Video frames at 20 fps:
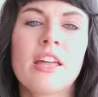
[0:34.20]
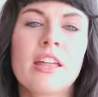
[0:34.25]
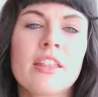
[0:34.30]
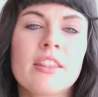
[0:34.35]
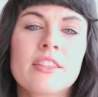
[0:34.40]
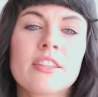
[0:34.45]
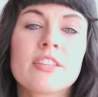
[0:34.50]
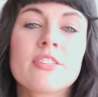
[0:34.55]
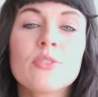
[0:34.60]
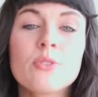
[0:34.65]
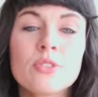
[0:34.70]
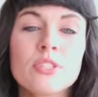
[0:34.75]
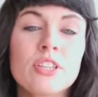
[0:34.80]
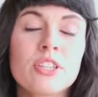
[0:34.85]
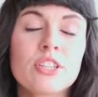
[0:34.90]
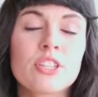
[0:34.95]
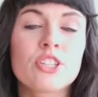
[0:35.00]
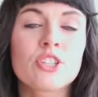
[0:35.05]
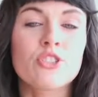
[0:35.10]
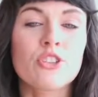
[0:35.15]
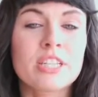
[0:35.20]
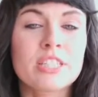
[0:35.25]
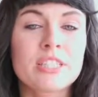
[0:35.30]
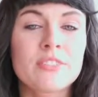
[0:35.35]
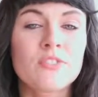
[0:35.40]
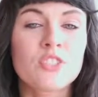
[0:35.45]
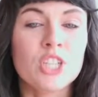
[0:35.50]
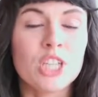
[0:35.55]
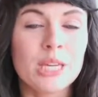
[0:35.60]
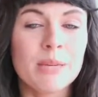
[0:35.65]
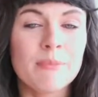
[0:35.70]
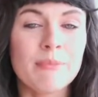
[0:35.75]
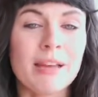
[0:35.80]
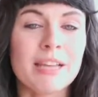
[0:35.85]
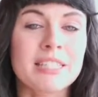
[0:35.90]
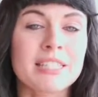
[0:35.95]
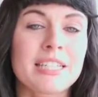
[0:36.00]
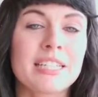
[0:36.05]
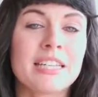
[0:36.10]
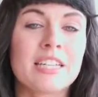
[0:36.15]
There's also the trees of Cheam,
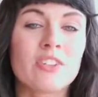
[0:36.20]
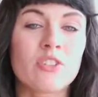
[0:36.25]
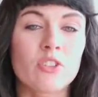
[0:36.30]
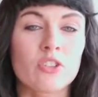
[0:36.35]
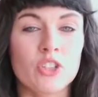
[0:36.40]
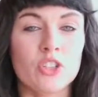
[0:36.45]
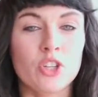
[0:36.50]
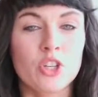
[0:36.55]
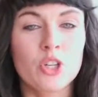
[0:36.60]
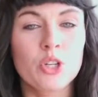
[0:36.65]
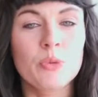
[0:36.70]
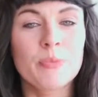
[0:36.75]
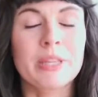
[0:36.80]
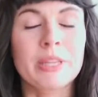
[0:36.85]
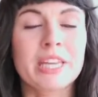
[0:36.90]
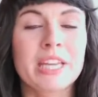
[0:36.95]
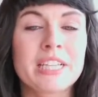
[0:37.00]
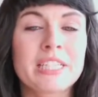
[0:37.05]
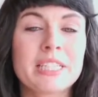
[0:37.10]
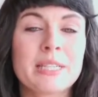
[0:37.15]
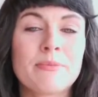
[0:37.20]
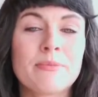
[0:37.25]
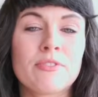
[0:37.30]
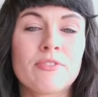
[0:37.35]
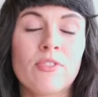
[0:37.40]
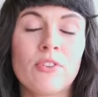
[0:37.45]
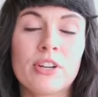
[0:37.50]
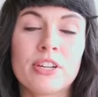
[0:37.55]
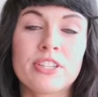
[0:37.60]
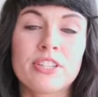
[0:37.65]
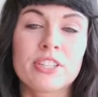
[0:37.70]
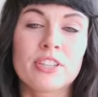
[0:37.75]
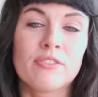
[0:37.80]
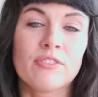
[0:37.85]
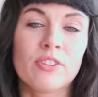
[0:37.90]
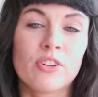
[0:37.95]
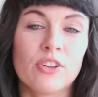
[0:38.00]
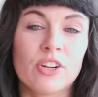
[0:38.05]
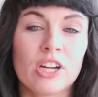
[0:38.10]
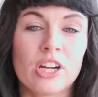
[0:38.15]
as seen in Doctor Who, but they seem to fall into the
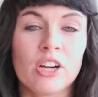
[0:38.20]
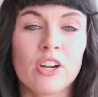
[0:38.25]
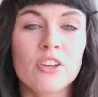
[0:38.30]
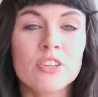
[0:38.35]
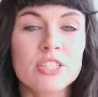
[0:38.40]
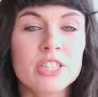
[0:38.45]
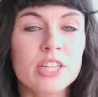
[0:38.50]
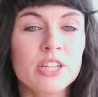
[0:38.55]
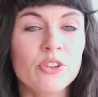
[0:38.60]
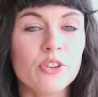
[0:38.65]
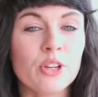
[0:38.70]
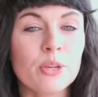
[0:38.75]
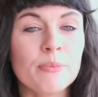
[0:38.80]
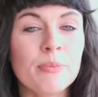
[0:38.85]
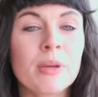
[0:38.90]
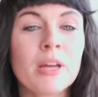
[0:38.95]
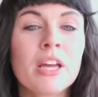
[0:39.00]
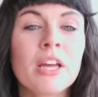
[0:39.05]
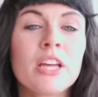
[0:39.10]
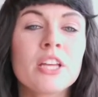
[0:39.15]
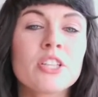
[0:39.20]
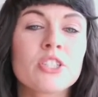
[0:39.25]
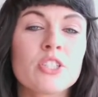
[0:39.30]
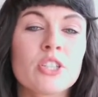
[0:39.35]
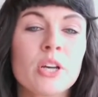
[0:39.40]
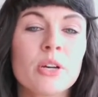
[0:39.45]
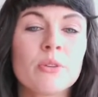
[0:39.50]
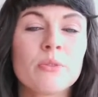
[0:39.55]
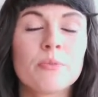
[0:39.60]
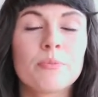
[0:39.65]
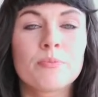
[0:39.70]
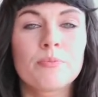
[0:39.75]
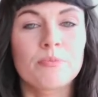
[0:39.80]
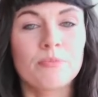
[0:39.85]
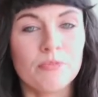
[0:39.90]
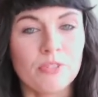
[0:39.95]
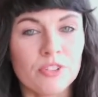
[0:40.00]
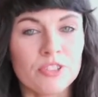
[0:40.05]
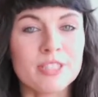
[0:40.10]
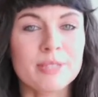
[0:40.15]
Flori Colossi group, so
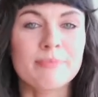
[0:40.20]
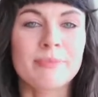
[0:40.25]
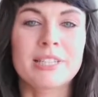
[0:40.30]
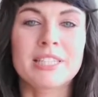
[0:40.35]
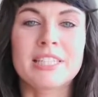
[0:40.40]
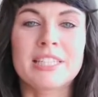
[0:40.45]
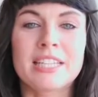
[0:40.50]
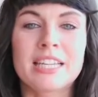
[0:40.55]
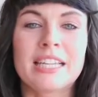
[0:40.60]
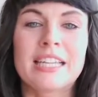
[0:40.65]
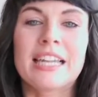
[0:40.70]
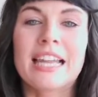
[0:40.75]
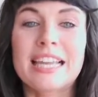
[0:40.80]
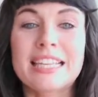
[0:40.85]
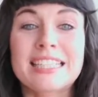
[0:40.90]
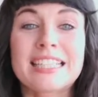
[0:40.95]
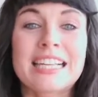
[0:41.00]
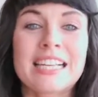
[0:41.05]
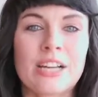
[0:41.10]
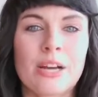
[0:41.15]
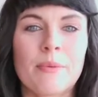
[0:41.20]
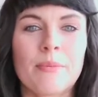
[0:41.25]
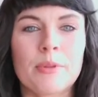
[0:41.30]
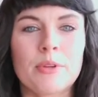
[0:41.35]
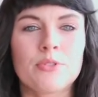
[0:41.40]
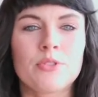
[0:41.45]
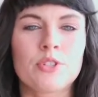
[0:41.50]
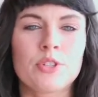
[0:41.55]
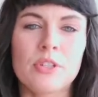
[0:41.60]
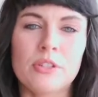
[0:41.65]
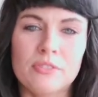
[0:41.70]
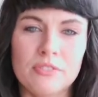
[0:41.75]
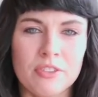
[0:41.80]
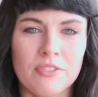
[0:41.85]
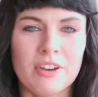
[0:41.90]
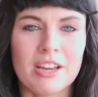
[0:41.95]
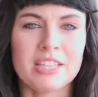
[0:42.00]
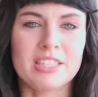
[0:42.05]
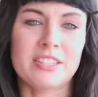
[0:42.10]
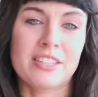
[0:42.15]
for simplicity, let's link up those two for the
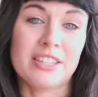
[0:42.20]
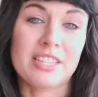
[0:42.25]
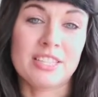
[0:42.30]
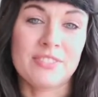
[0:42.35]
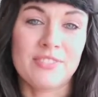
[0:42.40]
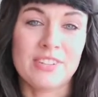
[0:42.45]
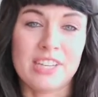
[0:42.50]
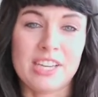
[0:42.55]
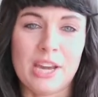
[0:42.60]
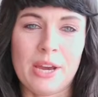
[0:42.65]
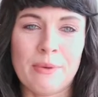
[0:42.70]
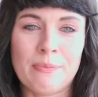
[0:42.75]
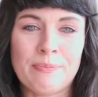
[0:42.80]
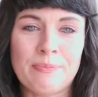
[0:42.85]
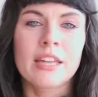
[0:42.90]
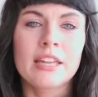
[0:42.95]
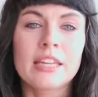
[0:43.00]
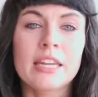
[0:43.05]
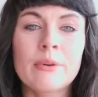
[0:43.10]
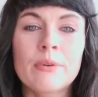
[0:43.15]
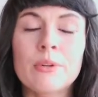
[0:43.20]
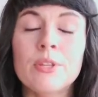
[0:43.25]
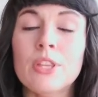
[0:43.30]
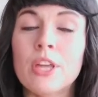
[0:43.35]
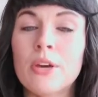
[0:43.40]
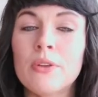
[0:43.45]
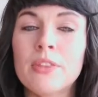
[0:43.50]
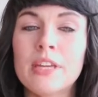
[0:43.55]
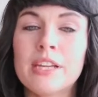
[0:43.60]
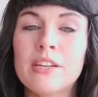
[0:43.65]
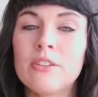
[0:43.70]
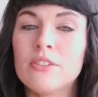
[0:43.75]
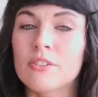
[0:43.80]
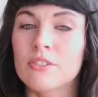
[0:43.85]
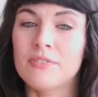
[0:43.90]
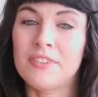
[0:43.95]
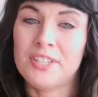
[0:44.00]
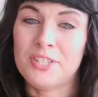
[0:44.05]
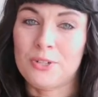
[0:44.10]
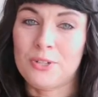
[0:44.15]
rest of this video. Now, although they
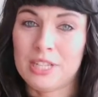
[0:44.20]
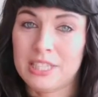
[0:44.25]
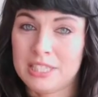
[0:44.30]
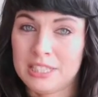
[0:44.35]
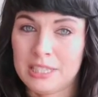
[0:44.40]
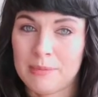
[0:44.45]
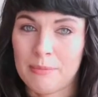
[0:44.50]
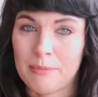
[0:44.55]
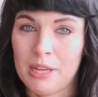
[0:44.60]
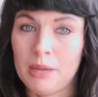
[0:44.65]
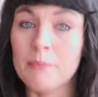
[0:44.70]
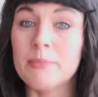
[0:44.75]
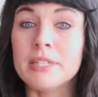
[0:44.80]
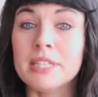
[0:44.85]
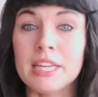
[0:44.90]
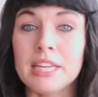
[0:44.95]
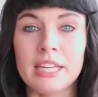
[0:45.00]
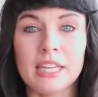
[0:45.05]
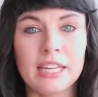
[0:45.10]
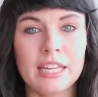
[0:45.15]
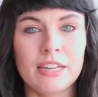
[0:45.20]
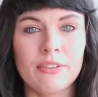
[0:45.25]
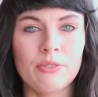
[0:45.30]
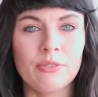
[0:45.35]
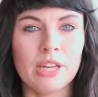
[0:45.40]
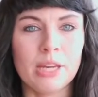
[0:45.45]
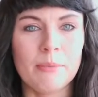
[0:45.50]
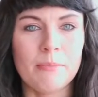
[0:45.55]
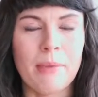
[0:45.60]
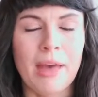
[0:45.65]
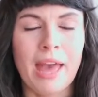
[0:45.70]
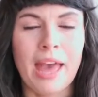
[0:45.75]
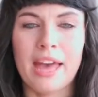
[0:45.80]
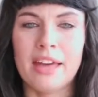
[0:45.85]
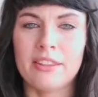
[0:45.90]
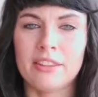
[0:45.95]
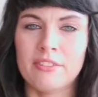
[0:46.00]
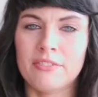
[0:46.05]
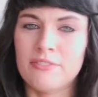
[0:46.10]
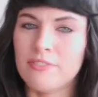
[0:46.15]
look visually similar, particularly if we
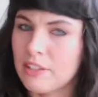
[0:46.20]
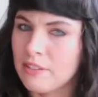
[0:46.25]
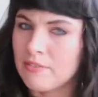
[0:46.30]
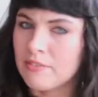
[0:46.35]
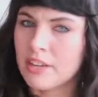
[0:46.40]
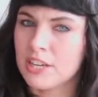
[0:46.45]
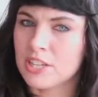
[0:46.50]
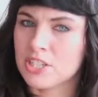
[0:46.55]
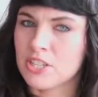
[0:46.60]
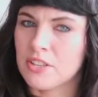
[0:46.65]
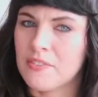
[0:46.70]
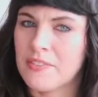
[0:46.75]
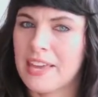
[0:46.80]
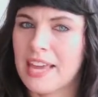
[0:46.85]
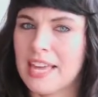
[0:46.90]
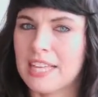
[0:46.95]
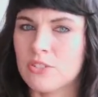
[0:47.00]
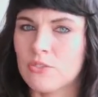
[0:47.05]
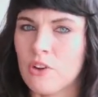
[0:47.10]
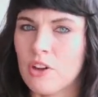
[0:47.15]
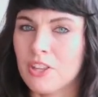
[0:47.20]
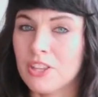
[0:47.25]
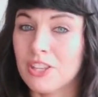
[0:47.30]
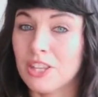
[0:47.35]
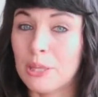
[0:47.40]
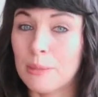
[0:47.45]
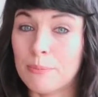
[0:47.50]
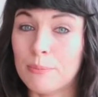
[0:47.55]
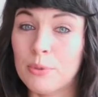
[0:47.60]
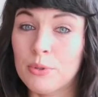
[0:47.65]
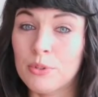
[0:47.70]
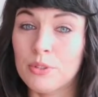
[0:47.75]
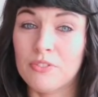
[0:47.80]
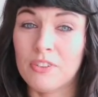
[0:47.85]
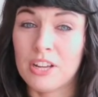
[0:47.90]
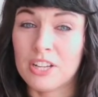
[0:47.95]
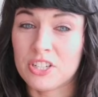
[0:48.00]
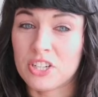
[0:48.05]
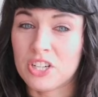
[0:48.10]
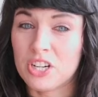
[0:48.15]
compare the film version of the Ents rather than the book
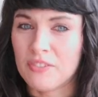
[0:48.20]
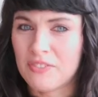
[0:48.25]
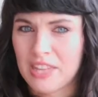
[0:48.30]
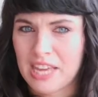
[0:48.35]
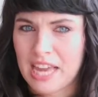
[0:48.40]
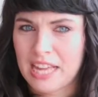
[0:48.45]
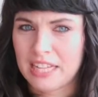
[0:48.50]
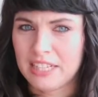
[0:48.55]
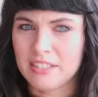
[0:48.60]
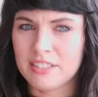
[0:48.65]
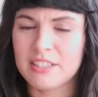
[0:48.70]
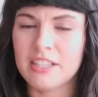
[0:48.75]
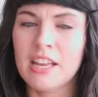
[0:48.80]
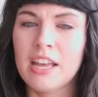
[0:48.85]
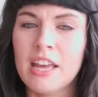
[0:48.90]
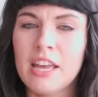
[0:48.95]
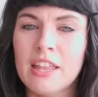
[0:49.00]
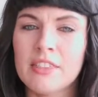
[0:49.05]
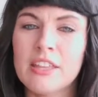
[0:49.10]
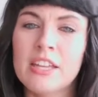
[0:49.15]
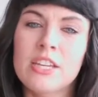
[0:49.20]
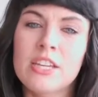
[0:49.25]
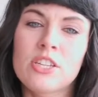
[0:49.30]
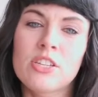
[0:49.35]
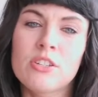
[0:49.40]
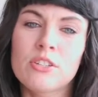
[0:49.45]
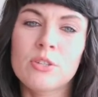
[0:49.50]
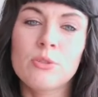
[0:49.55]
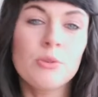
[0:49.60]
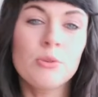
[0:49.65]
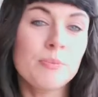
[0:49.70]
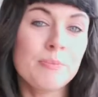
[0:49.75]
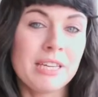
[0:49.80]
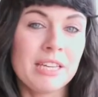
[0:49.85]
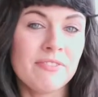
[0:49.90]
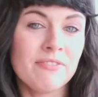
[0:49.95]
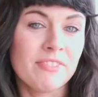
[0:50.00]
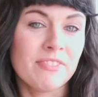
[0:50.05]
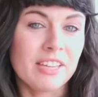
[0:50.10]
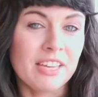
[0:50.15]
version of the Ents, then you would
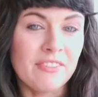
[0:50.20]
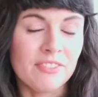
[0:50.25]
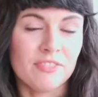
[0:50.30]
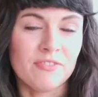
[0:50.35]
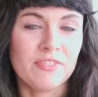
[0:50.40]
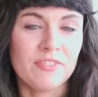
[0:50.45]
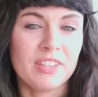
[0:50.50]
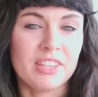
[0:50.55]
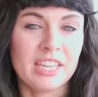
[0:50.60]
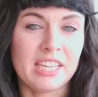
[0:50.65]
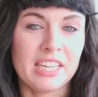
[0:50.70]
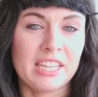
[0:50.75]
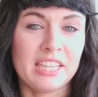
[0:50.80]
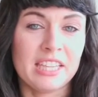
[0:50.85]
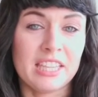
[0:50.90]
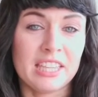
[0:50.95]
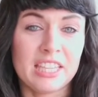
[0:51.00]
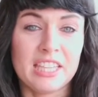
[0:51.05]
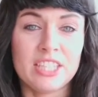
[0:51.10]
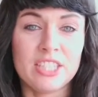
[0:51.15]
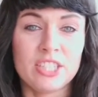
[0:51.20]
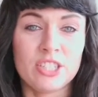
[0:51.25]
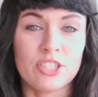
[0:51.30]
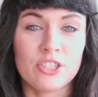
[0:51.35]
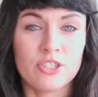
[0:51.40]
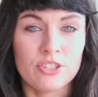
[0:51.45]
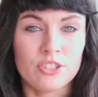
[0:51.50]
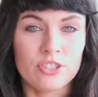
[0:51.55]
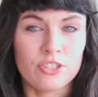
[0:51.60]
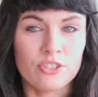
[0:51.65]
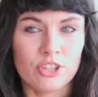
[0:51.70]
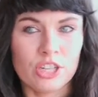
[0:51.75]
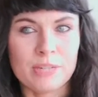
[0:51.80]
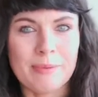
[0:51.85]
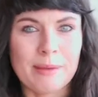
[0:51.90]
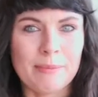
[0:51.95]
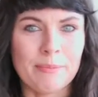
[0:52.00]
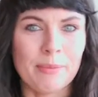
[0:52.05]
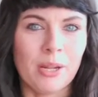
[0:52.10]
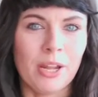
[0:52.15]
be forgiven for thinking that these tree
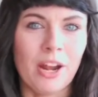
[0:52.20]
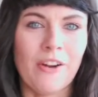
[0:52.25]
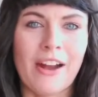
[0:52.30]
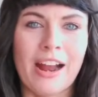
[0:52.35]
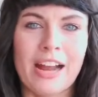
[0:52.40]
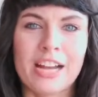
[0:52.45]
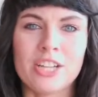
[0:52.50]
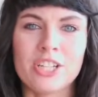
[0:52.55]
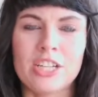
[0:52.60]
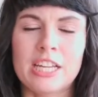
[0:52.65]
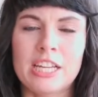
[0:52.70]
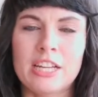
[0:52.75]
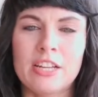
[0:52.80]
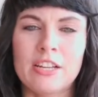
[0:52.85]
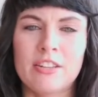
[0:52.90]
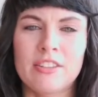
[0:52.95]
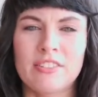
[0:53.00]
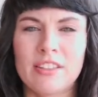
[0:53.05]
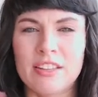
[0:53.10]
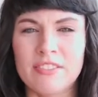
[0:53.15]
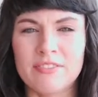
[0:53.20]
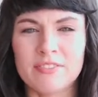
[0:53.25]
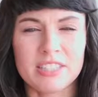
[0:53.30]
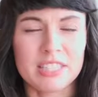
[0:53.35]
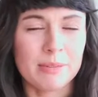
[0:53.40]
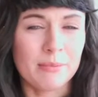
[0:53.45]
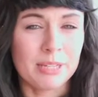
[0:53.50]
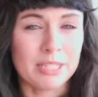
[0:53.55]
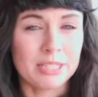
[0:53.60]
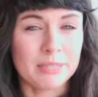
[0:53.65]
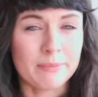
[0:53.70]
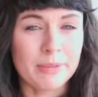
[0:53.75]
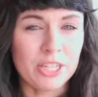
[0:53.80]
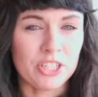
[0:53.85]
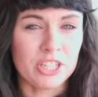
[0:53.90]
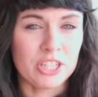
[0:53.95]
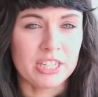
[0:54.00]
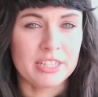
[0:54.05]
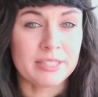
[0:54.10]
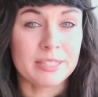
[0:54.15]
people are actually a similar
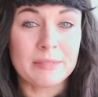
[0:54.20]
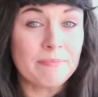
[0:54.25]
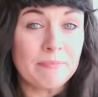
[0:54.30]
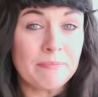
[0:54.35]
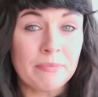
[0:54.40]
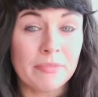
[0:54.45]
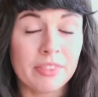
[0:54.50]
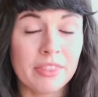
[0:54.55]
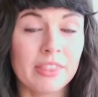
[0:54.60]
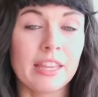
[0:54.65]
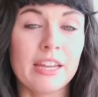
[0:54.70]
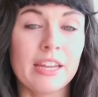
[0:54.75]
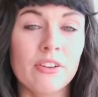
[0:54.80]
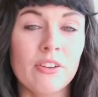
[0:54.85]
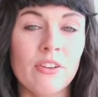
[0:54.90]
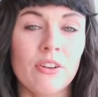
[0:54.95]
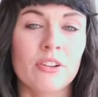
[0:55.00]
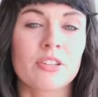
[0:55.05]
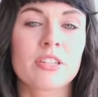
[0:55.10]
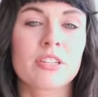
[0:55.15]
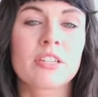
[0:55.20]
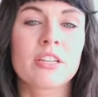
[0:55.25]
species. They're not.